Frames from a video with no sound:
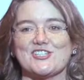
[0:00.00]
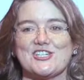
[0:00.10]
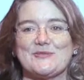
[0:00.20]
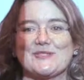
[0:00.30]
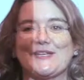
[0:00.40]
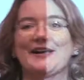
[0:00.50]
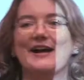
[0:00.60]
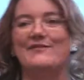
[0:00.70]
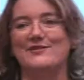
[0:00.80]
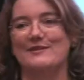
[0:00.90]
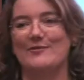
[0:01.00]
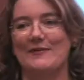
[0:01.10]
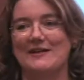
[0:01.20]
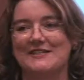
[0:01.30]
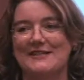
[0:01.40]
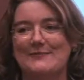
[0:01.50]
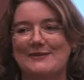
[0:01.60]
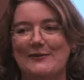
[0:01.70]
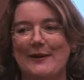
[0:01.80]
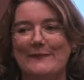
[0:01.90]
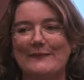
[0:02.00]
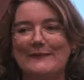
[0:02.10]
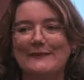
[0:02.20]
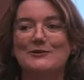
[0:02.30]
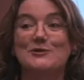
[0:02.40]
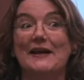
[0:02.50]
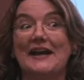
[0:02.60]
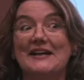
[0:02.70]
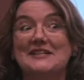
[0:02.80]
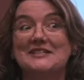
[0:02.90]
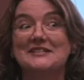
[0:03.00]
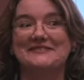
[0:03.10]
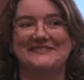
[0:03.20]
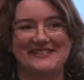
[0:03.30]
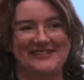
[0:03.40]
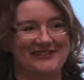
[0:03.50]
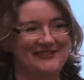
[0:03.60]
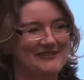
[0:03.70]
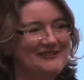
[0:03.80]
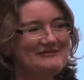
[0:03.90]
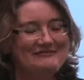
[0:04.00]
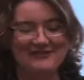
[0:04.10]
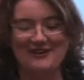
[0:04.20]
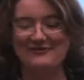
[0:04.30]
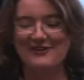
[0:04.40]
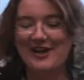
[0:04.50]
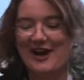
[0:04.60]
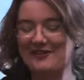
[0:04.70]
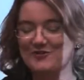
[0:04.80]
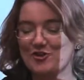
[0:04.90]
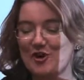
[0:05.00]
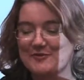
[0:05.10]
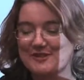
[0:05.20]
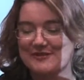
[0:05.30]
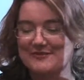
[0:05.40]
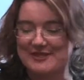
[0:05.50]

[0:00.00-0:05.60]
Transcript: that she was going to cover some of my tips, so I'm doing 8. So I've dropped some